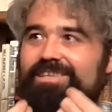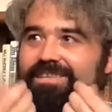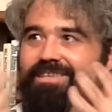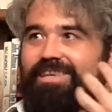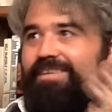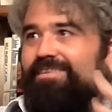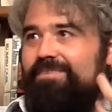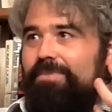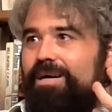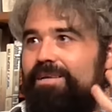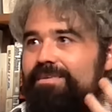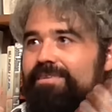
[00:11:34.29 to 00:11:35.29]
inside their
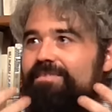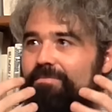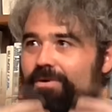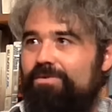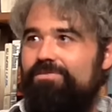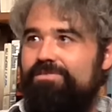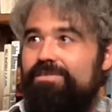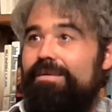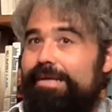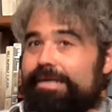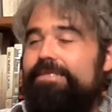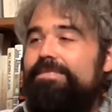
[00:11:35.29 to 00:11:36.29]
mind that democracy
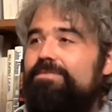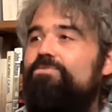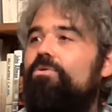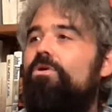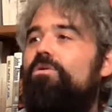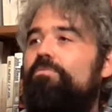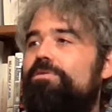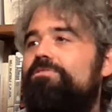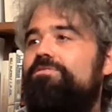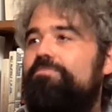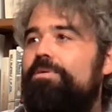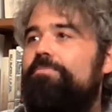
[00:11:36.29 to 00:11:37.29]
leads to war
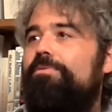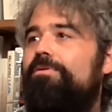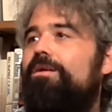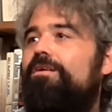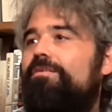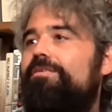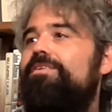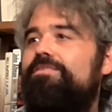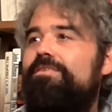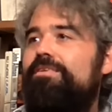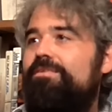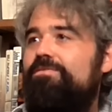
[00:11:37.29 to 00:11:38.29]
because people are
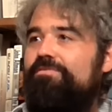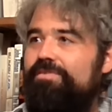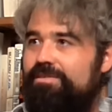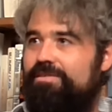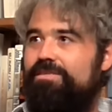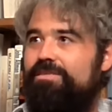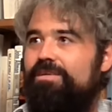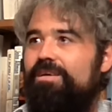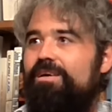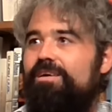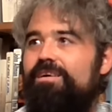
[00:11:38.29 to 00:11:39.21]
easily convinced mm.